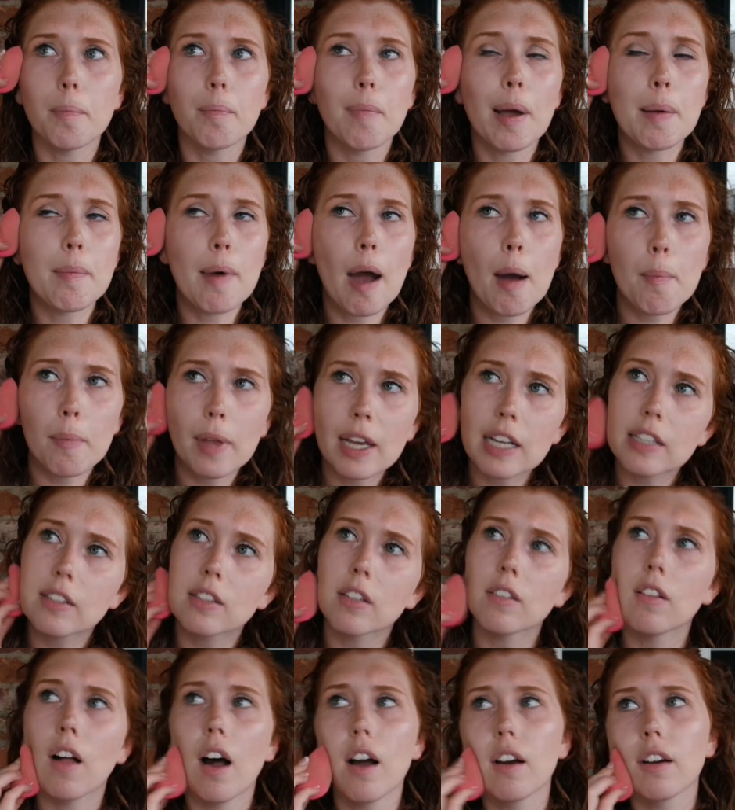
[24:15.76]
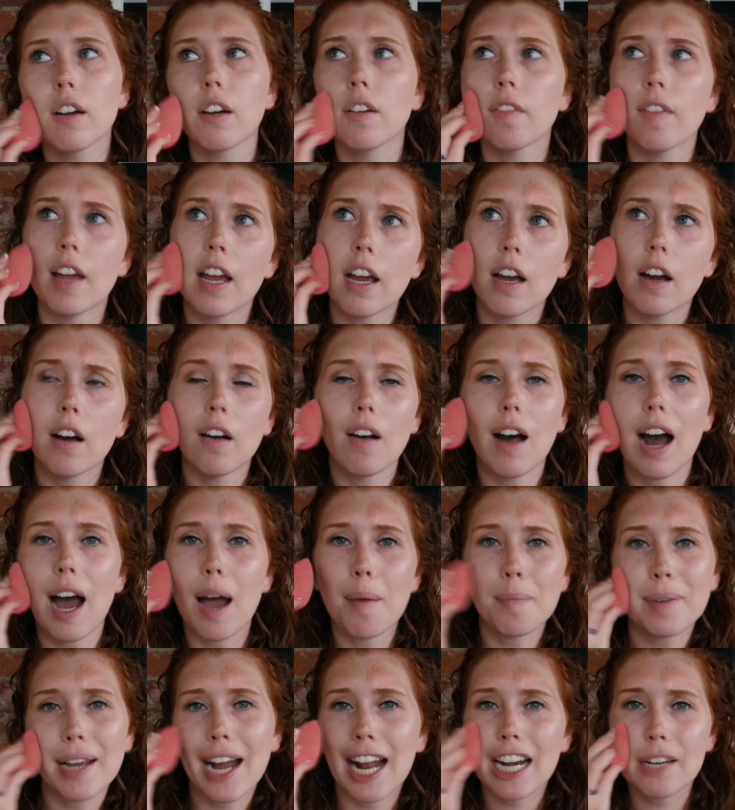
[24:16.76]
My mom likes the longer veil.
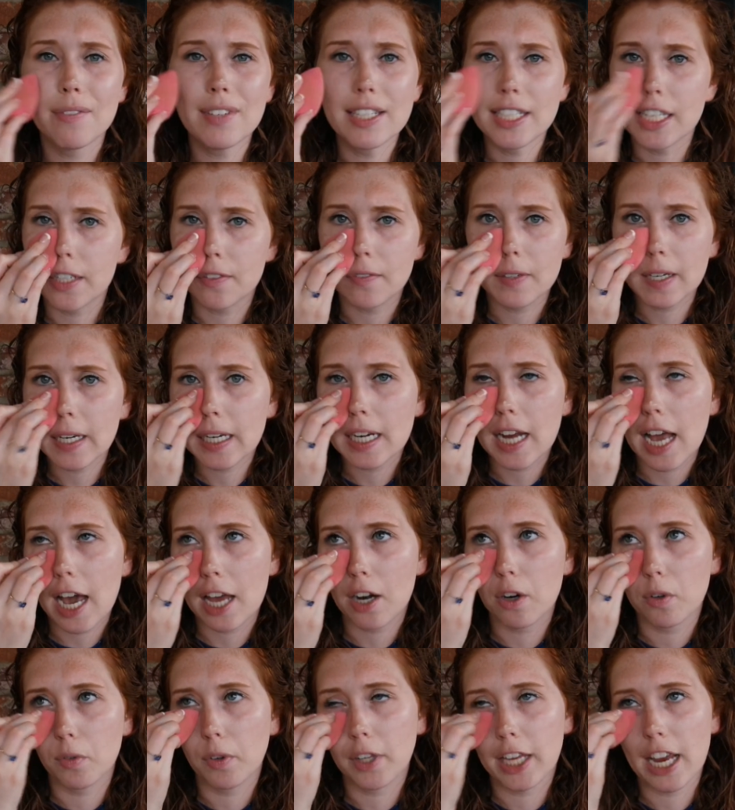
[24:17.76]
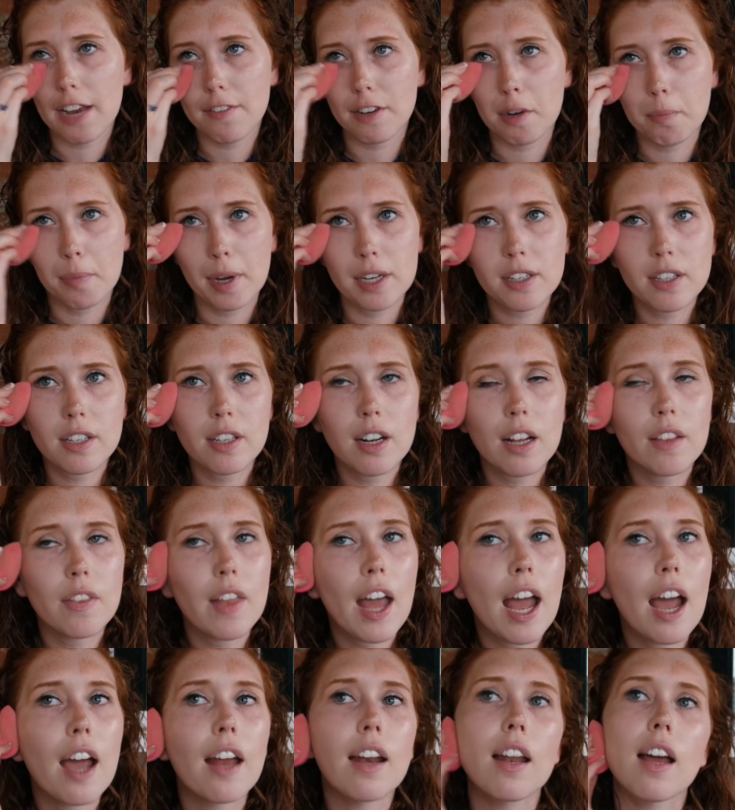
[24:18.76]
I'm kind of indifferent. I don't really have an opinion on
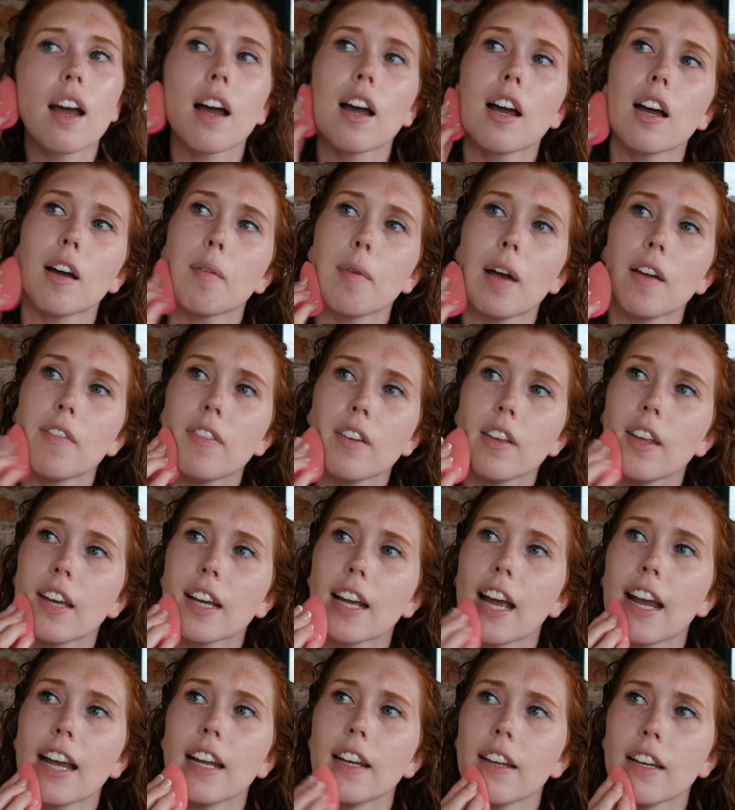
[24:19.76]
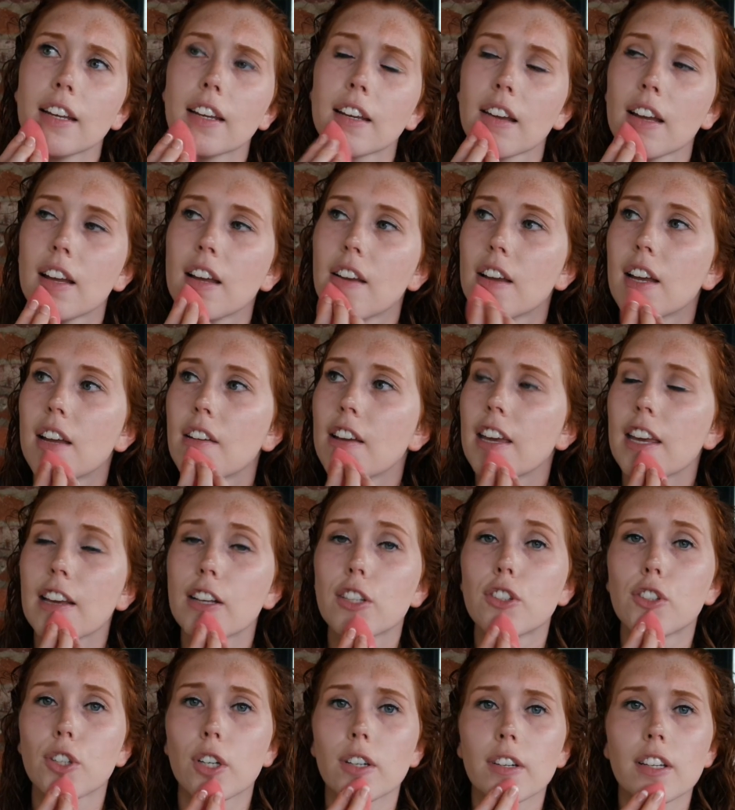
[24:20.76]
that. I feel like I had
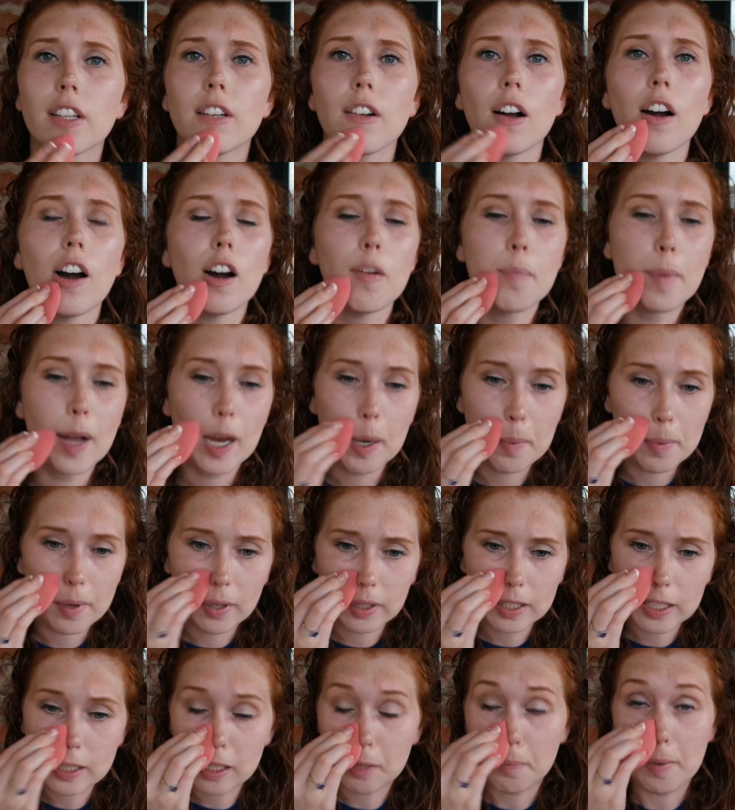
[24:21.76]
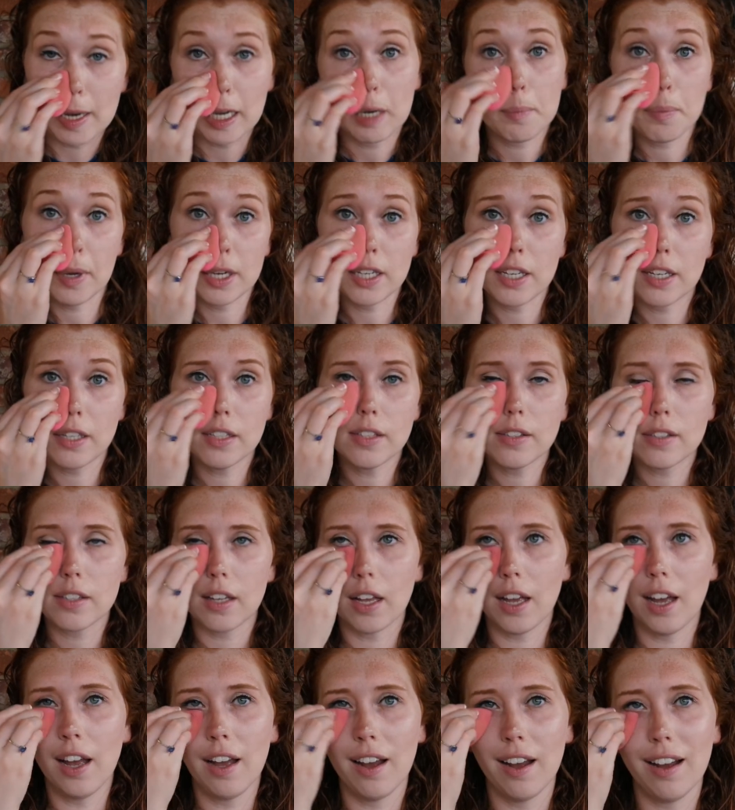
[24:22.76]
exerted all my ability to make opinions
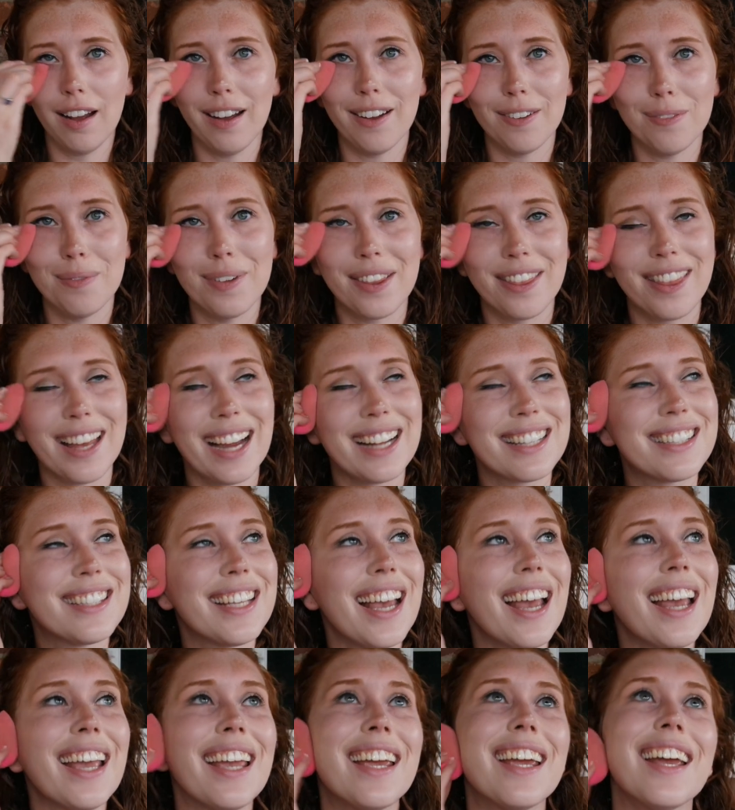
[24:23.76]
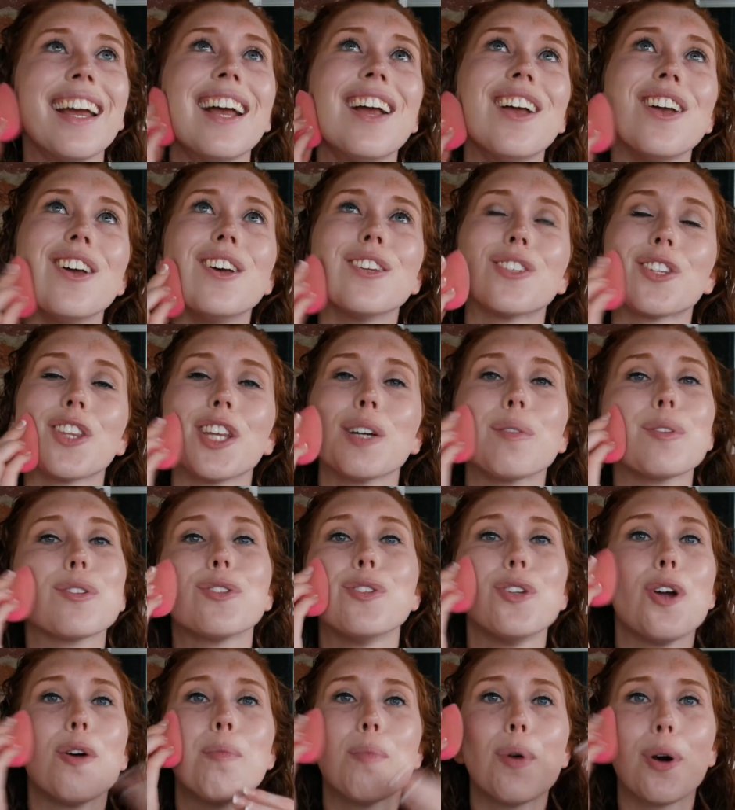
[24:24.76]
that day. So there
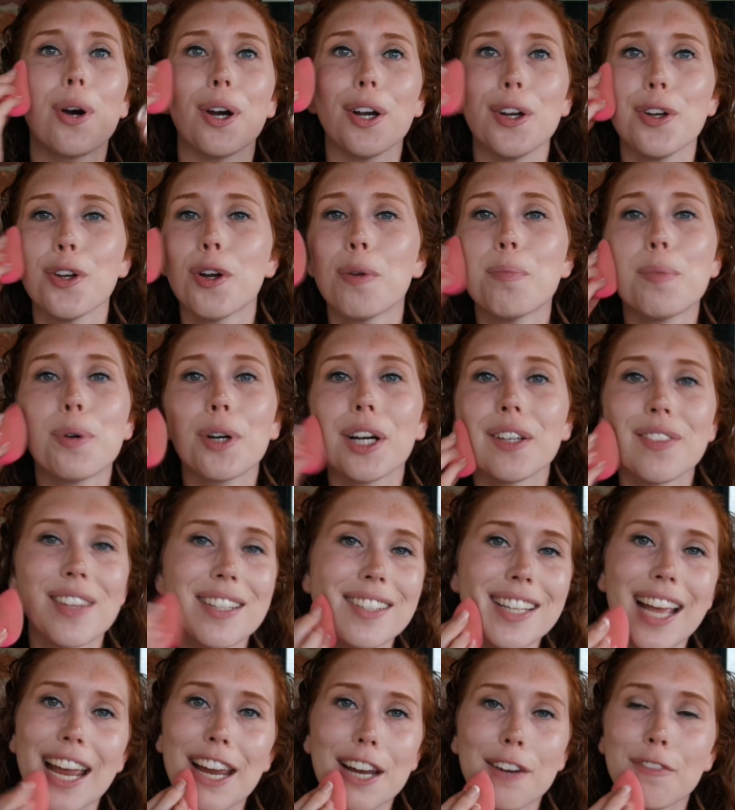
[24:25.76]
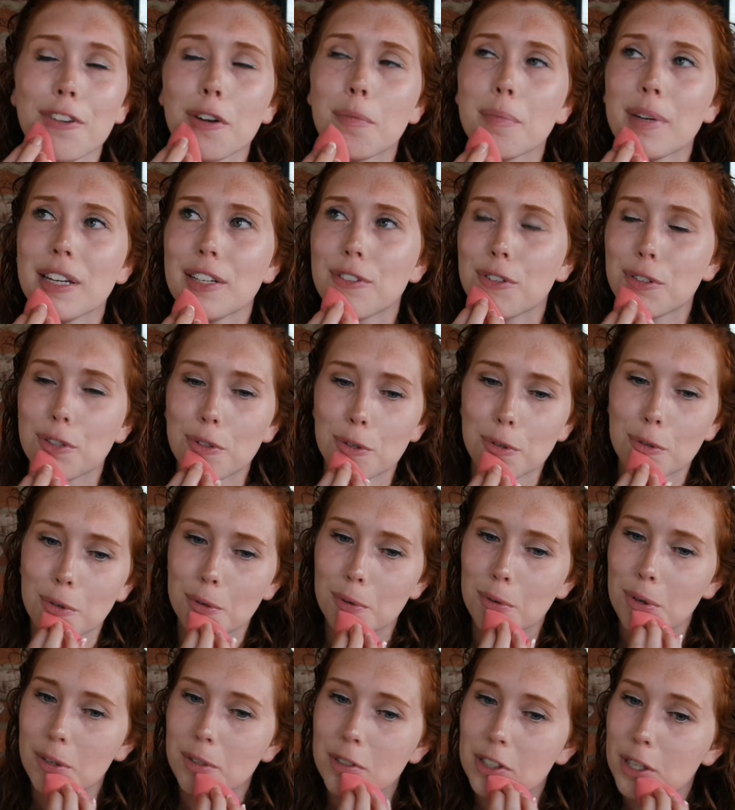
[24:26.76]
was no more in the tank for me
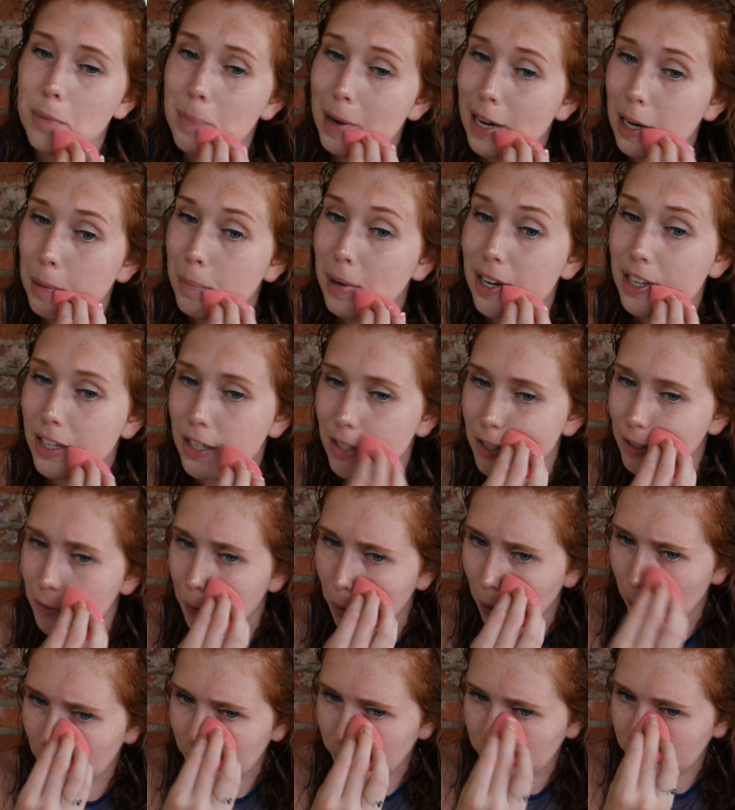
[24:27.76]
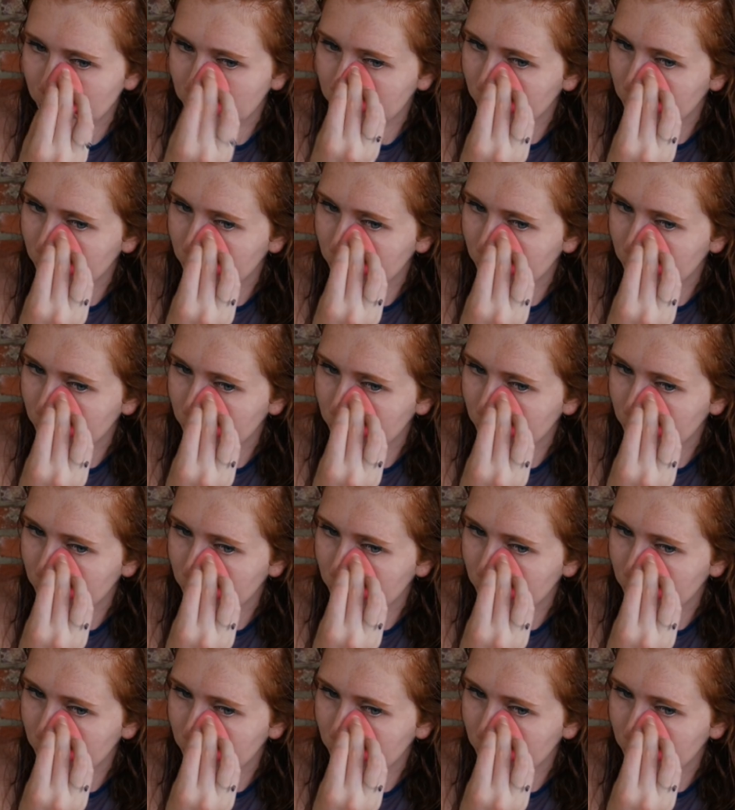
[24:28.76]
to make opinions for.